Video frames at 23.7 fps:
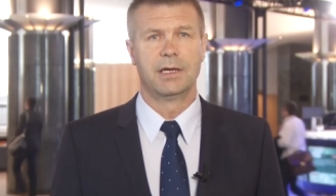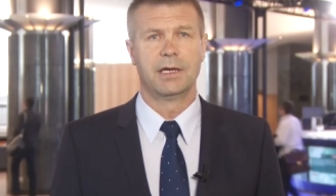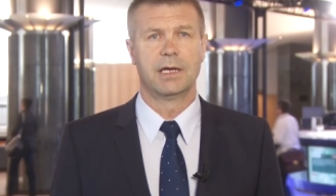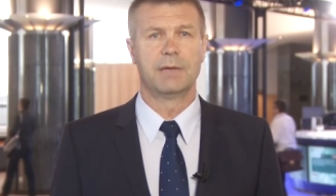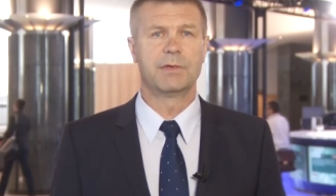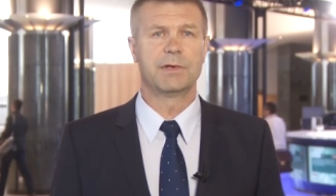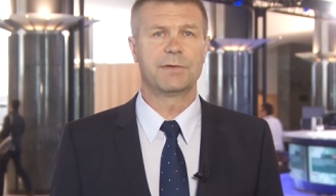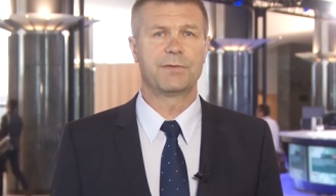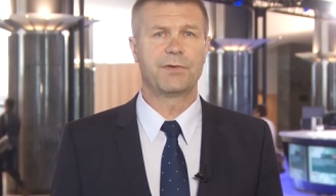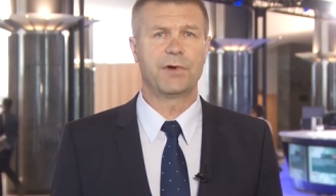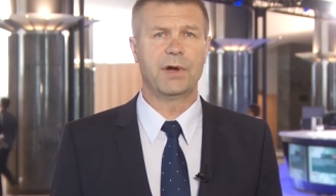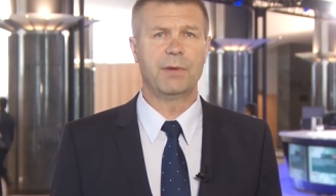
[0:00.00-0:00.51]

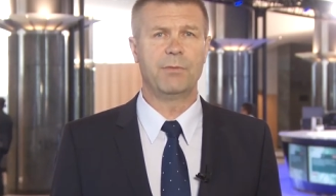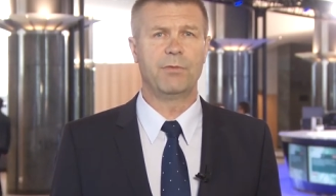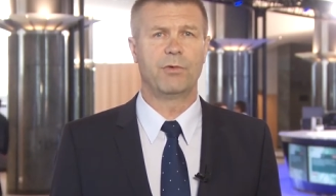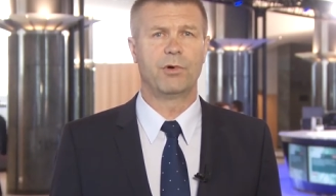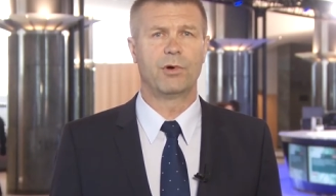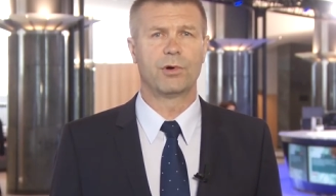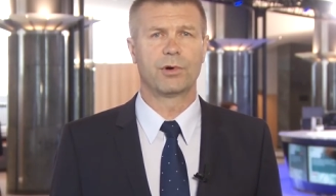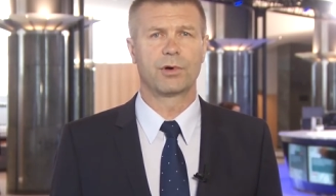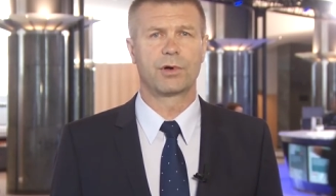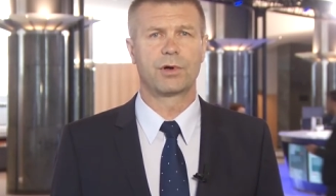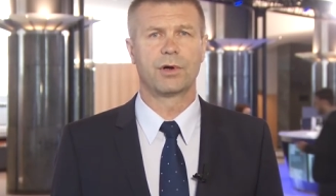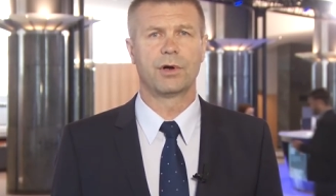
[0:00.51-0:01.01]
In the
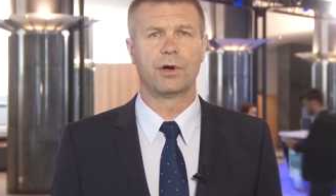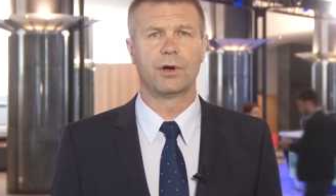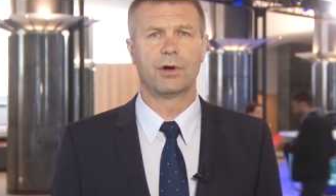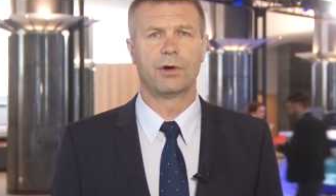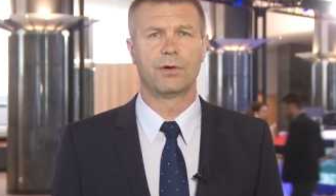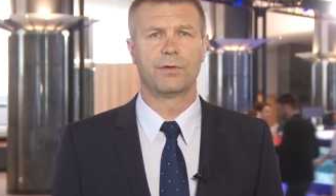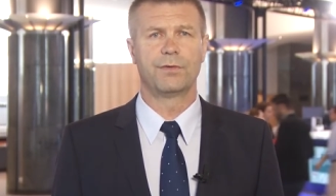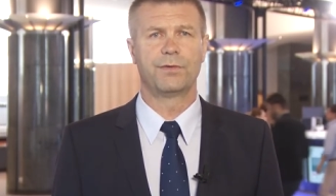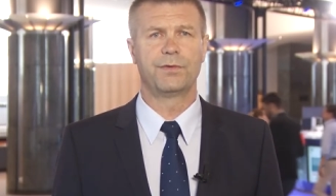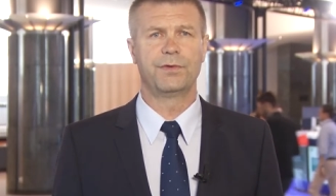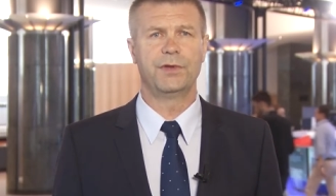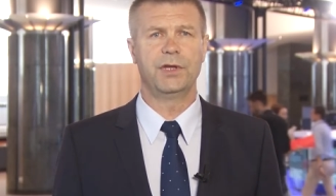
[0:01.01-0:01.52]
framework
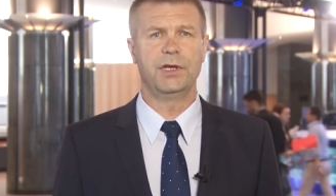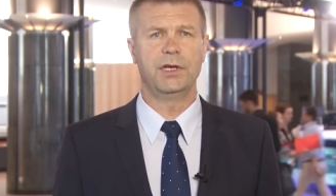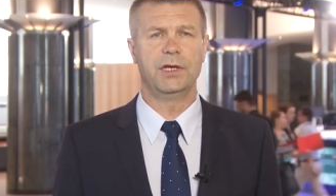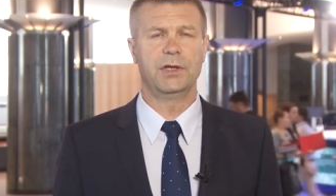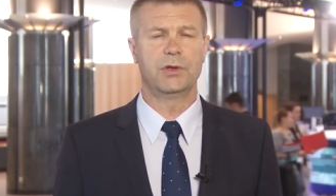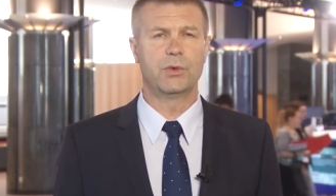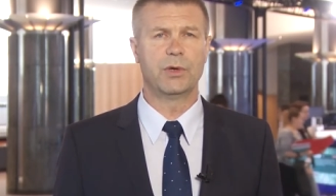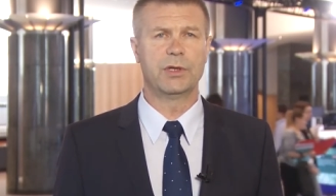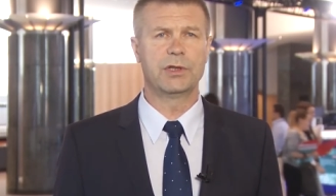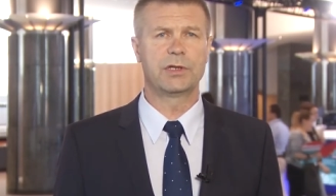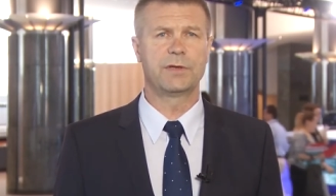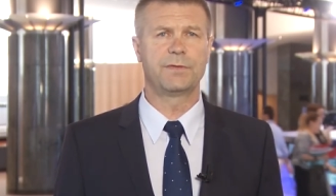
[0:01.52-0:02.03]
of the
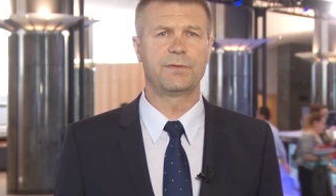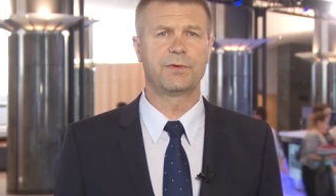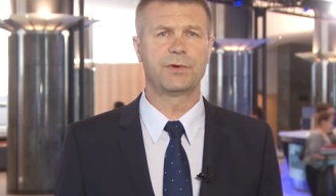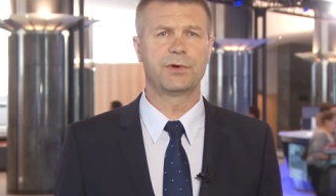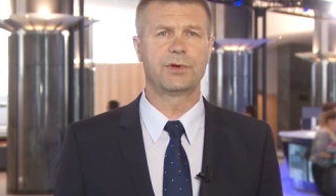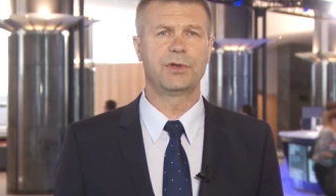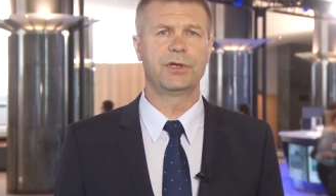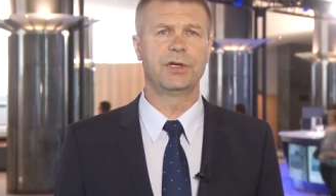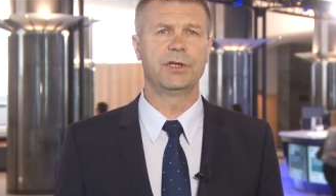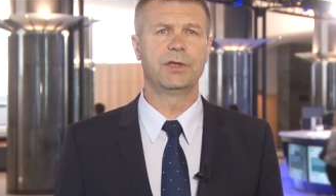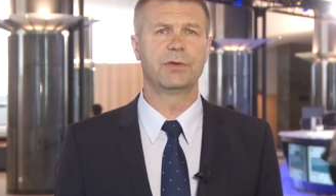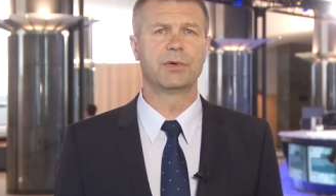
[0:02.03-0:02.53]

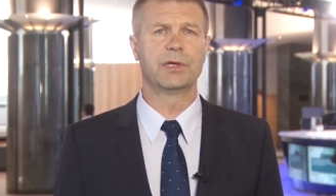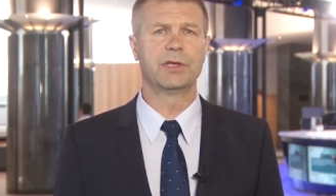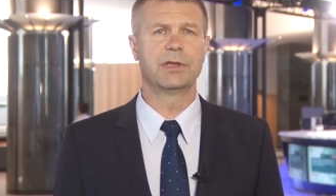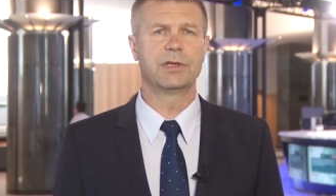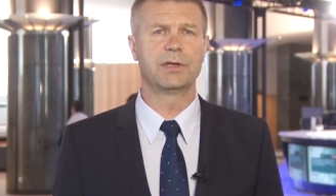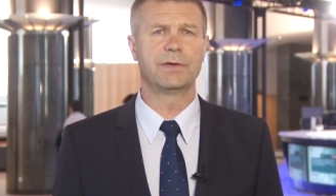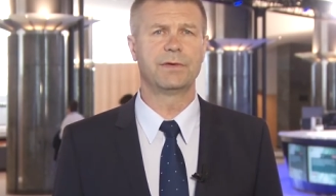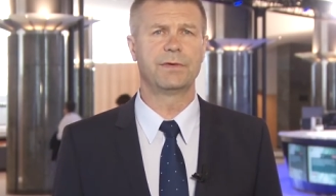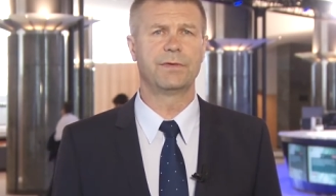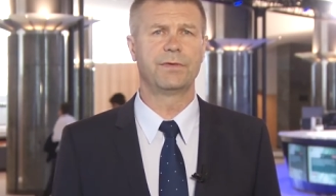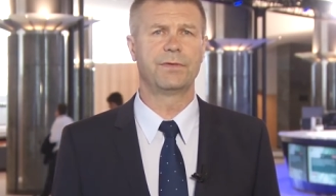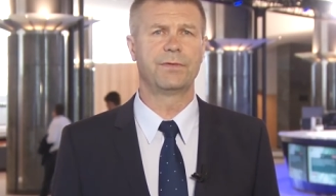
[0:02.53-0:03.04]

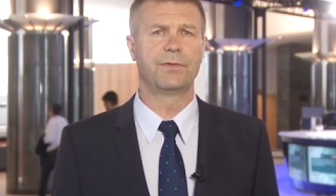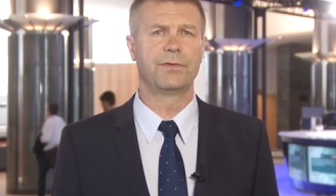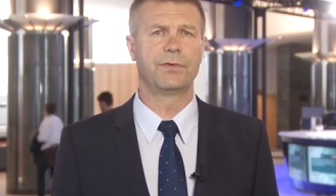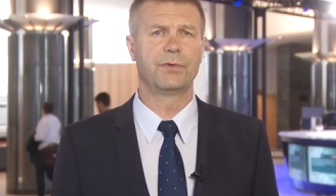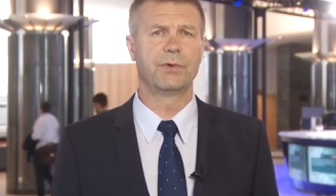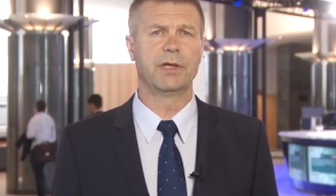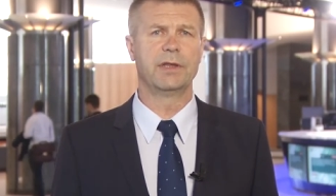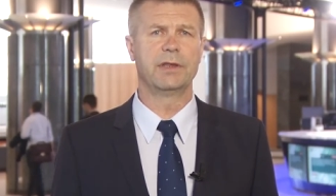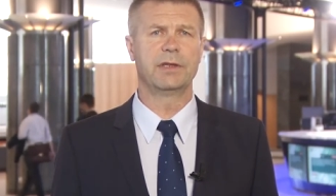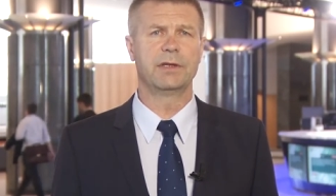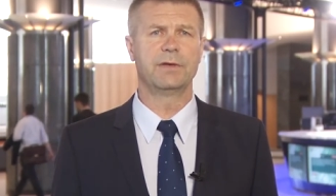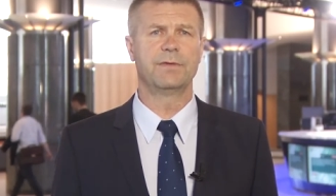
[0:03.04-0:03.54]

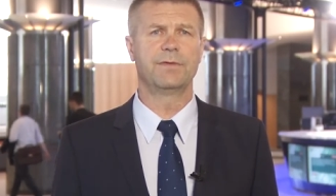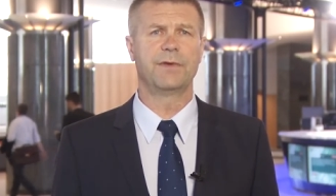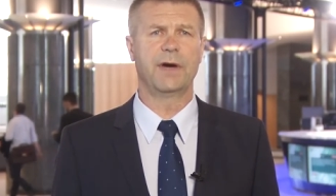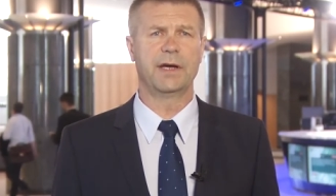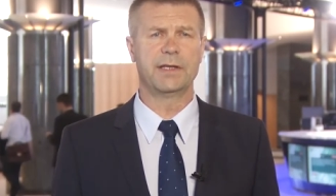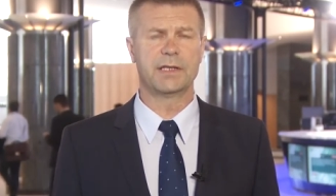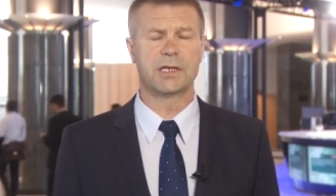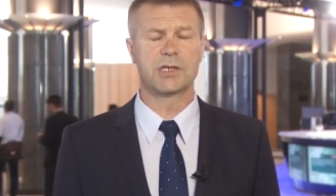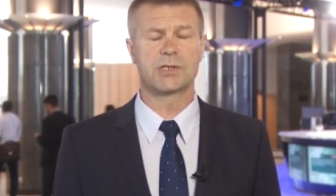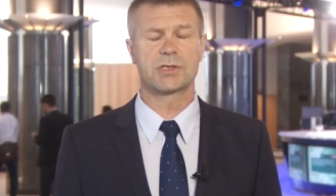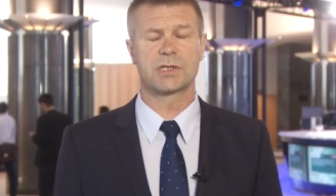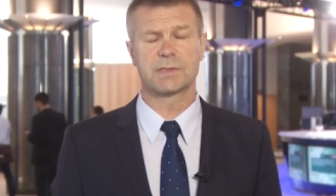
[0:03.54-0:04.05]
2014-2020
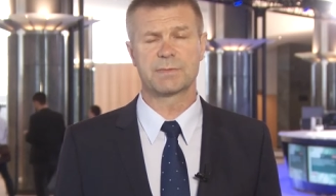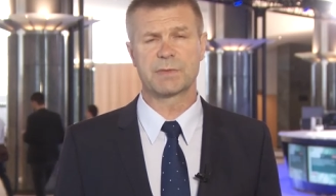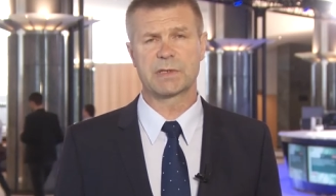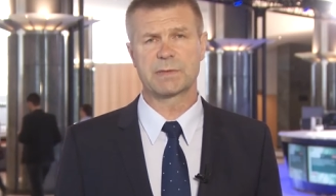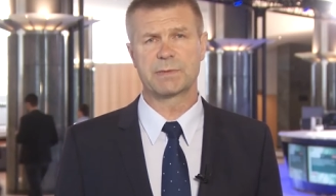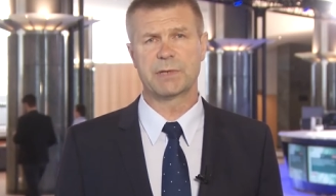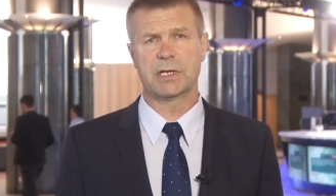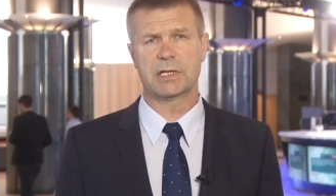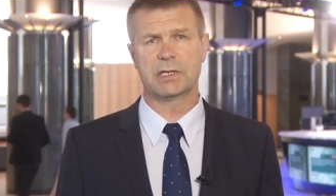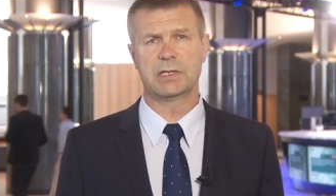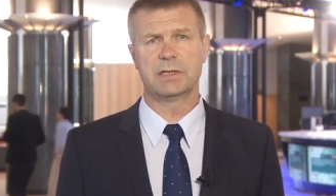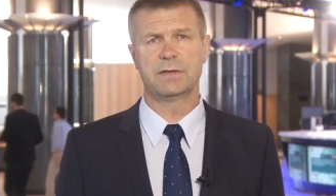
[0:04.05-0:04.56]
financial
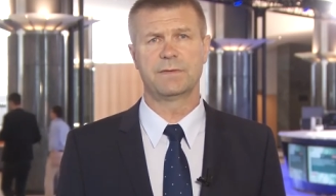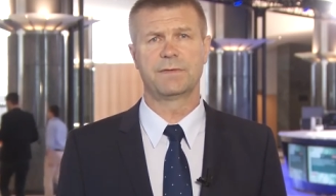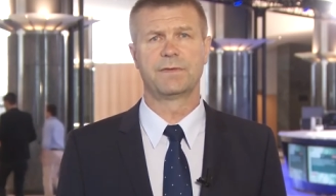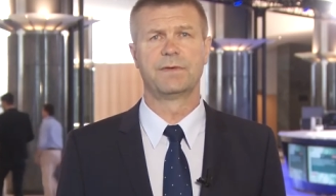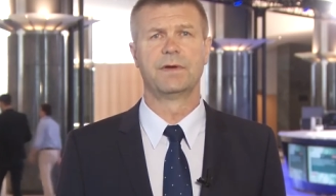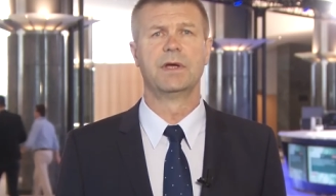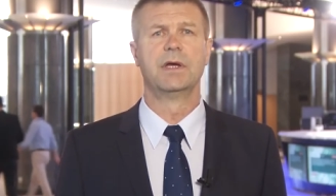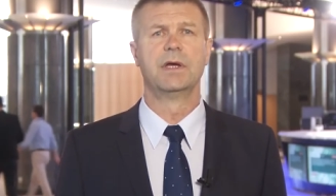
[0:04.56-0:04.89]
perspective,